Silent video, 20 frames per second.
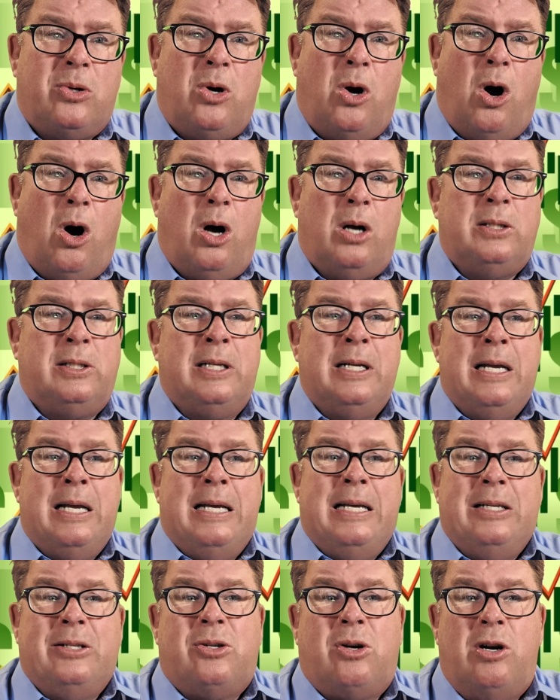on cost
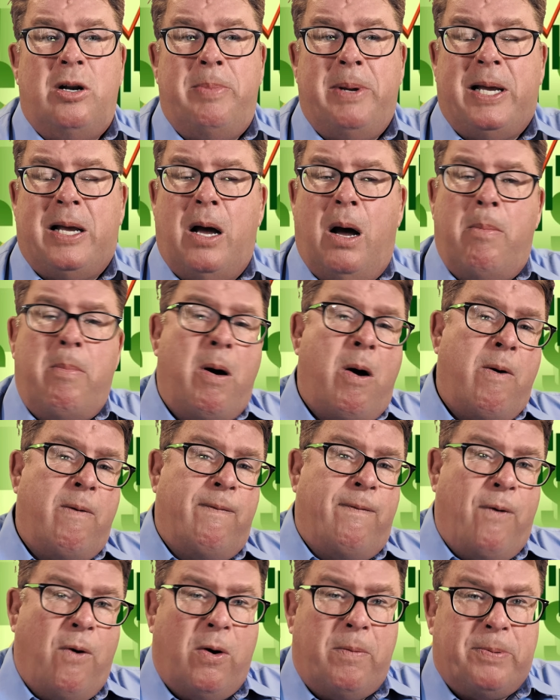is going to become
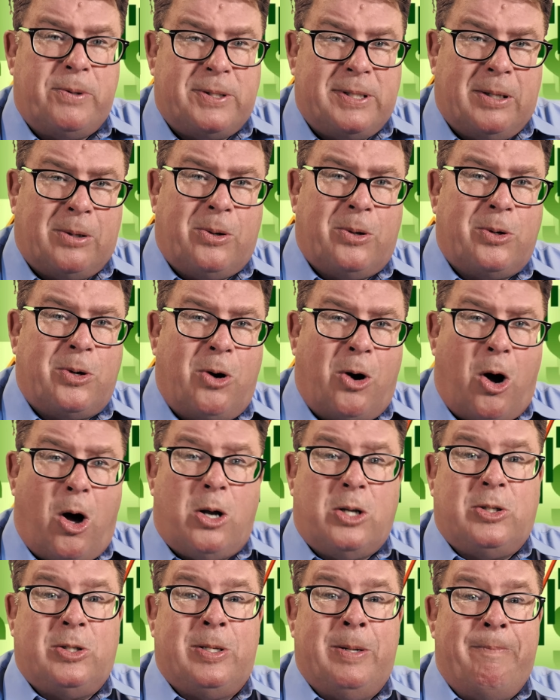4% on
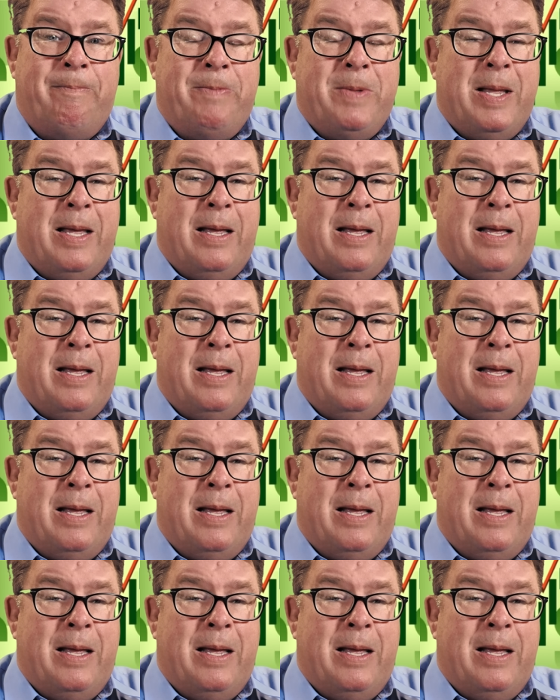cost.